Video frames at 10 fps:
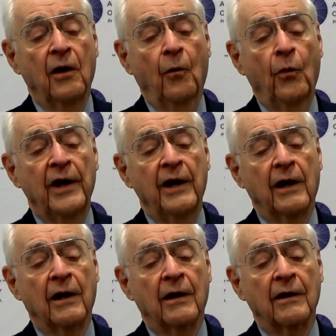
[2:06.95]
we
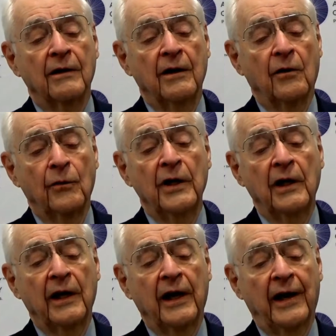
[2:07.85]
are
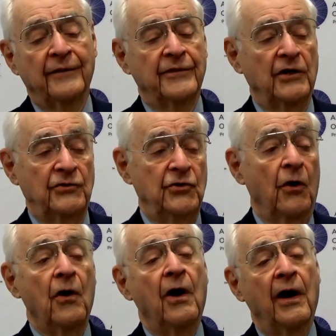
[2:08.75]
really at the
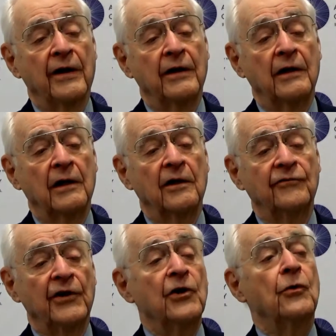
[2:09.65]
dawn of
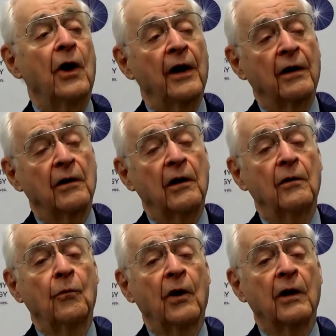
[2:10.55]
a new era
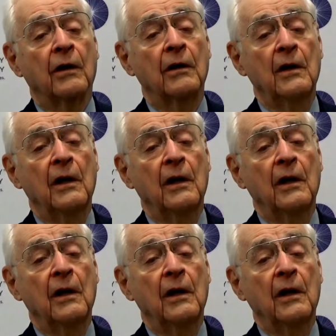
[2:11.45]
where